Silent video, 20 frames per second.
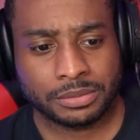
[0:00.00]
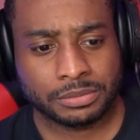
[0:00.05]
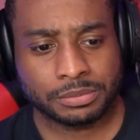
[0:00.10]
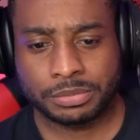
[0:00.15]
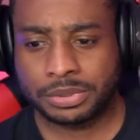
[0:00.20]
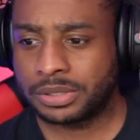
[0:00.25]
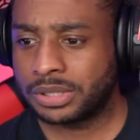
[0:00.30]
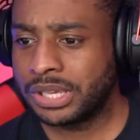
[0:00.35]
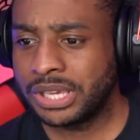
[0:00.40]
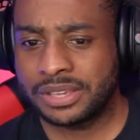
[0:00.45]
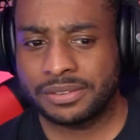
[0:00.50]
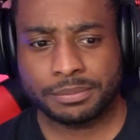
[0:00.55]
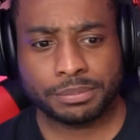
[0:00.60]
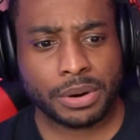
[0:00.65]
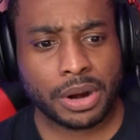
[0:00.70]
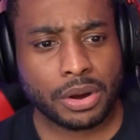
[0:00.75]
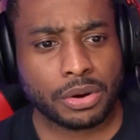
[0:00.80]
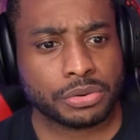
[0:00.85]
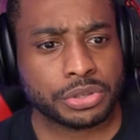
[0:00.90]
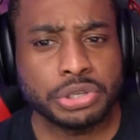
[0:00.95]
Believe,
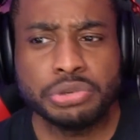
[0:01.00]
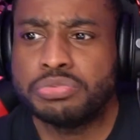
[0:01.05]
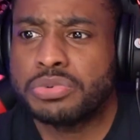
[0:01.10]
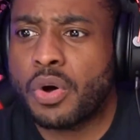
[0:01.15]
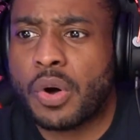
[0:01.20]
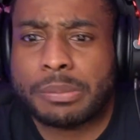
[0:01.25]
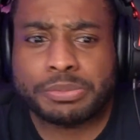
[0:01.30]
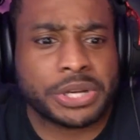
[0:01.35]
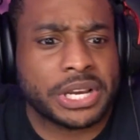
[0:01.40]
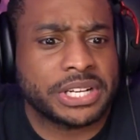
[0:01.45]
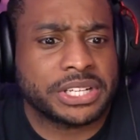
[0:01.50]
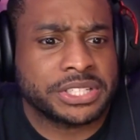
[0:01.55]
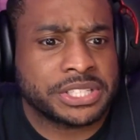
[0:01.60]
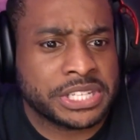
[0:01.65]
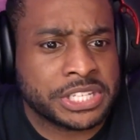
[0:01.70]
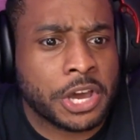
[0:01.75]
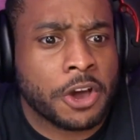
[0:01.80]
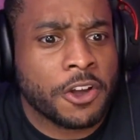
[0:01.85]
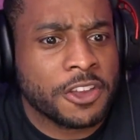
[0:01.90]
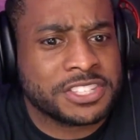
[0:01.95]
bro. You know I'm trying to
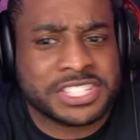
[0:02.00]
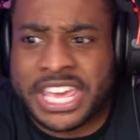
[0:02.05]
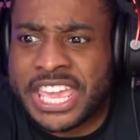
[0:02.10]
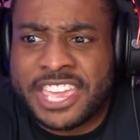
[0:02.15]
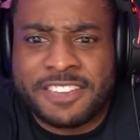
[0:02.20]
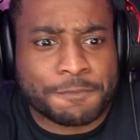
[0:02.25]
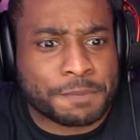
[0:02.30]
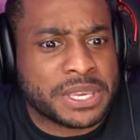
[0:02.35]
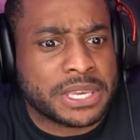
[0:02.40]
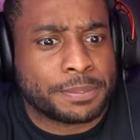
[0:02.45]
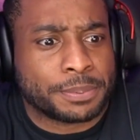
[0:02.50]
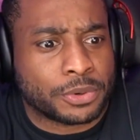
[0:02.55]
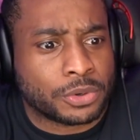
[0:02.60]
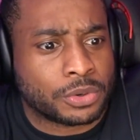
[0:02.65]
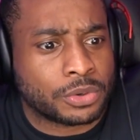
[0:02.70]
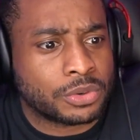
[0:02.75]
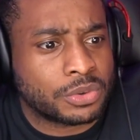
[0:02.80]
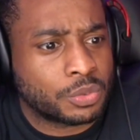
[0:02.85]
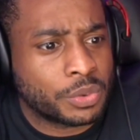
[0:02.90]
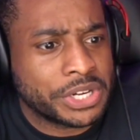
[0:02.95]
save
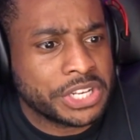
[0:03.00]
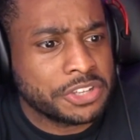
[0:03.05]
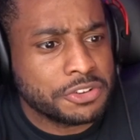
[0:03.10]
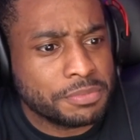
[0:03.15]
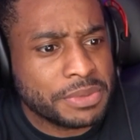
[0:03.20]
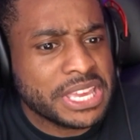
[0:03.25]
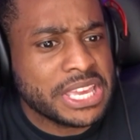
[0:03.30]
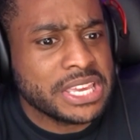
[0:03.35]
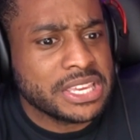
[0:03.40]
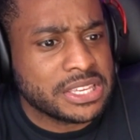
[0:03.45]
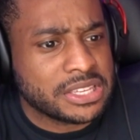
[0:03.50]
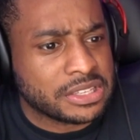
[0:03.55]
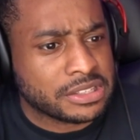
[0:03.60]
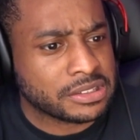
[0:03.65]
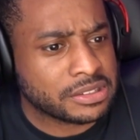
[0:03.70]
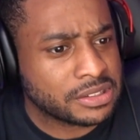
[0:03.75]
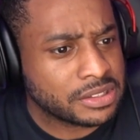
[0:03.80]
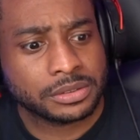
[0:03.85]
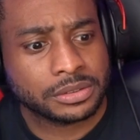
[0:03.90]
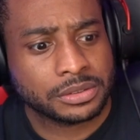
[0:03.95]
people. What do you
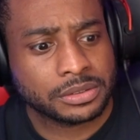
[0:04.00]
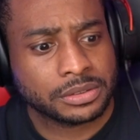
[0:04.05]
mean?